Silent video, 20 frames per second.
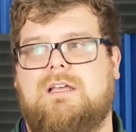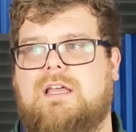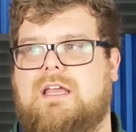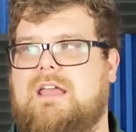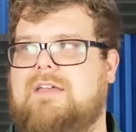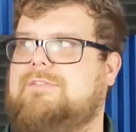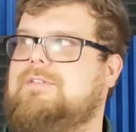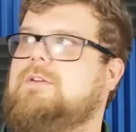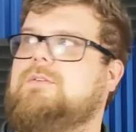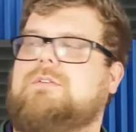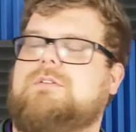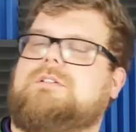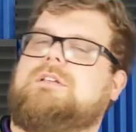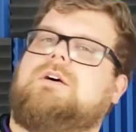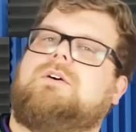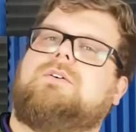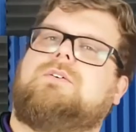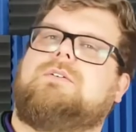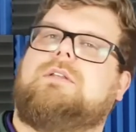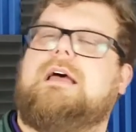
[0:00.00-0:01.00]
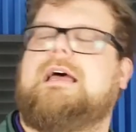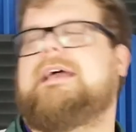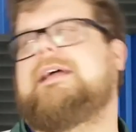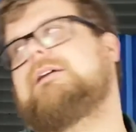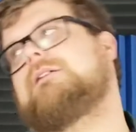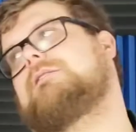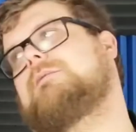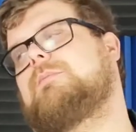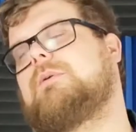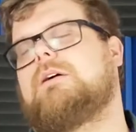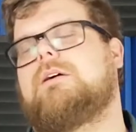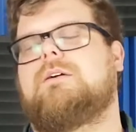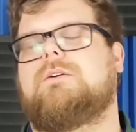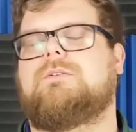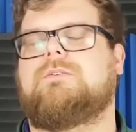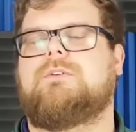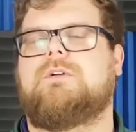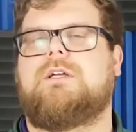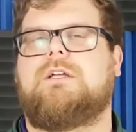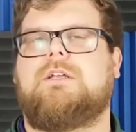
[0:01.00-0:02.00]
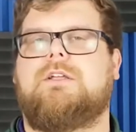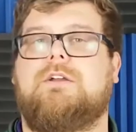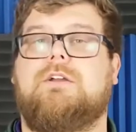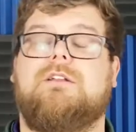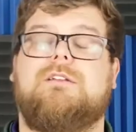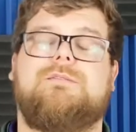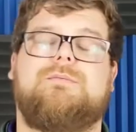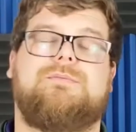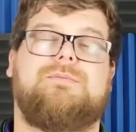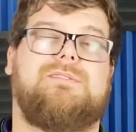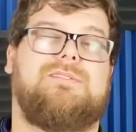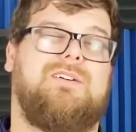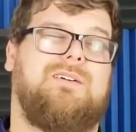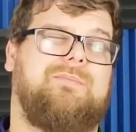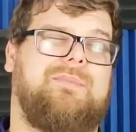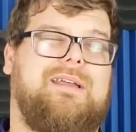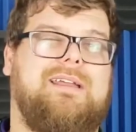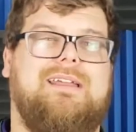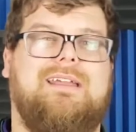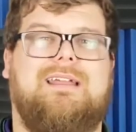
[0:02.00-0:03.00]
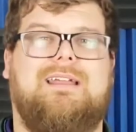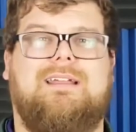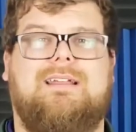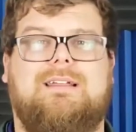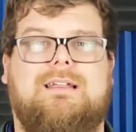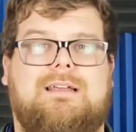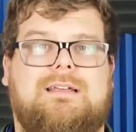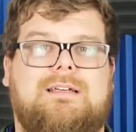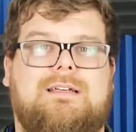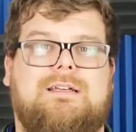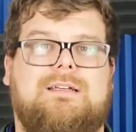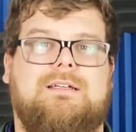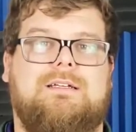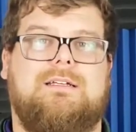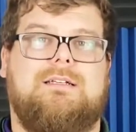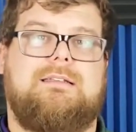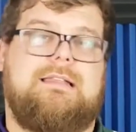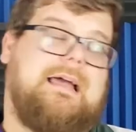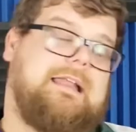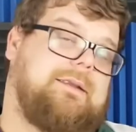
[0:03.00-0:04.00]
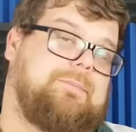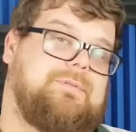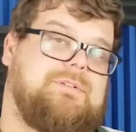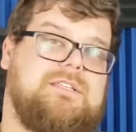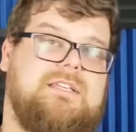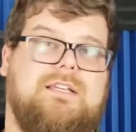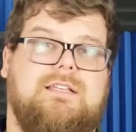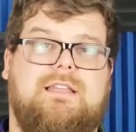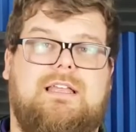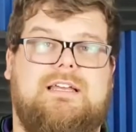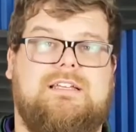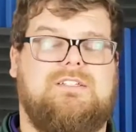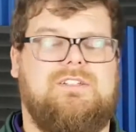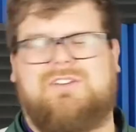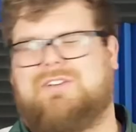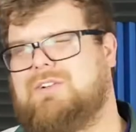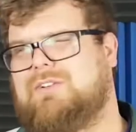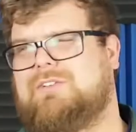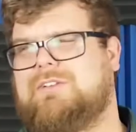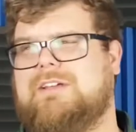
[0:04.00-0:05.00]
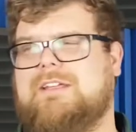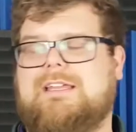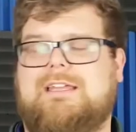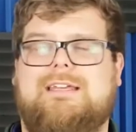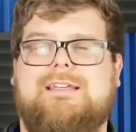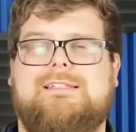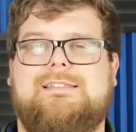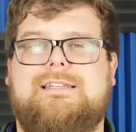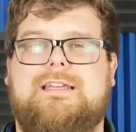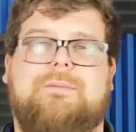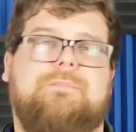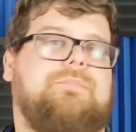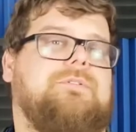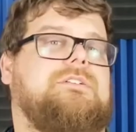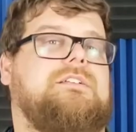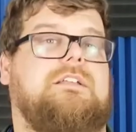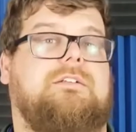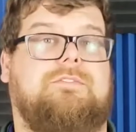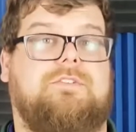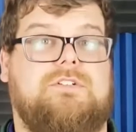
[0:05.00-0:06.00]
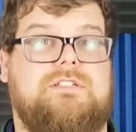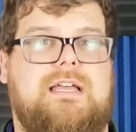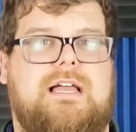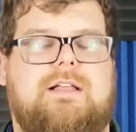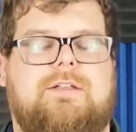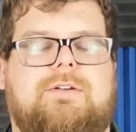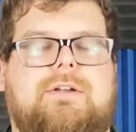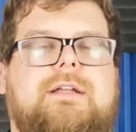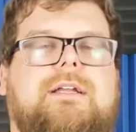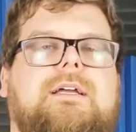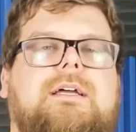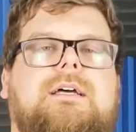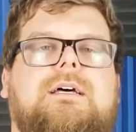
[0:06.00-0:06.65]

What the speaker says: if you were told, hey, tomorrow you're going to start making 90% less, so you're only going to get 10% of your salary,